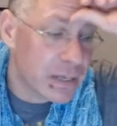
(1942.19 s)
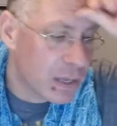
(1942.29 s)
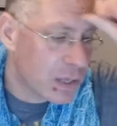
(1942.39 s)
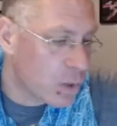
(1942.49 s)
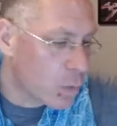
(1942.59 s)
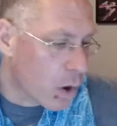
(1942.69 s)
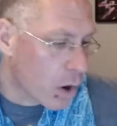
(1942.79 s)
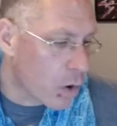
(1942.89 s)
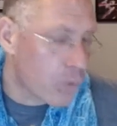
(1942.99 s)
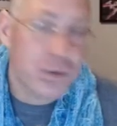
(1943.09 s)
you are
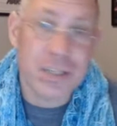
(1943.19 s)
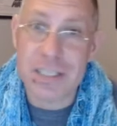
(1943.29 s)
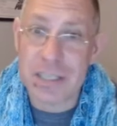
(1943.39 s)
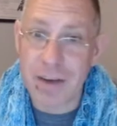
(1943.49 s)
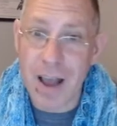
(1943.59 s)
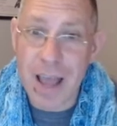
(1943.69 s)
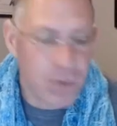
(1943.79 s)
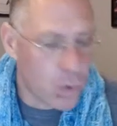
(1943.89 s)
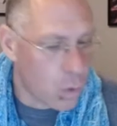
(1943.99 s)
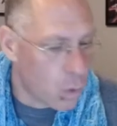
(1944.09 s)
over sixty-five
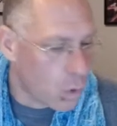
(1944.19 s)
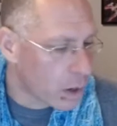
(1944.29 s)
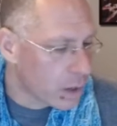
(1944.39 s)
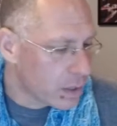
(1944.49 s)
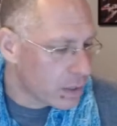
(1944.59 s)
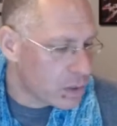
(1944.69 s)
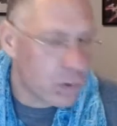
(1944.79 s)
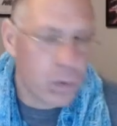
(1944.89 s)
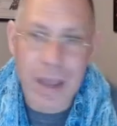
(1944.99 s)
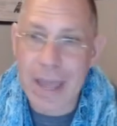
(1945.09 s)
or
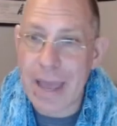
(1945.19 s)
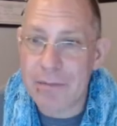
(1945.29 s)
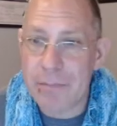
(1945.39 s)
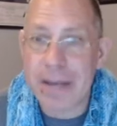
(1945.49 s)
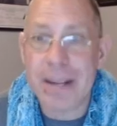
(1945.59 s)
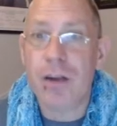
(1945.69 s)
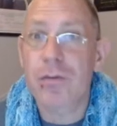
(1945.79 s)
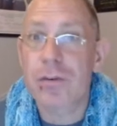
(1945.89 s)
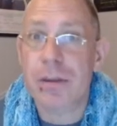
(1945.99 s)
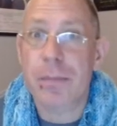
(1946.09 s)
you have Medicare for
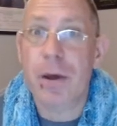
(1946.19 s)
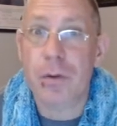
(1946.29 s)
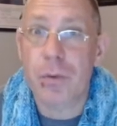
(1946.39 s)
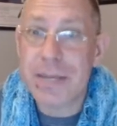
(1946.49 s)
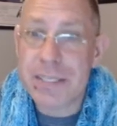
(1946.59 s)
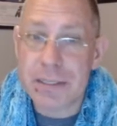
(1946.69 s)
some other reason.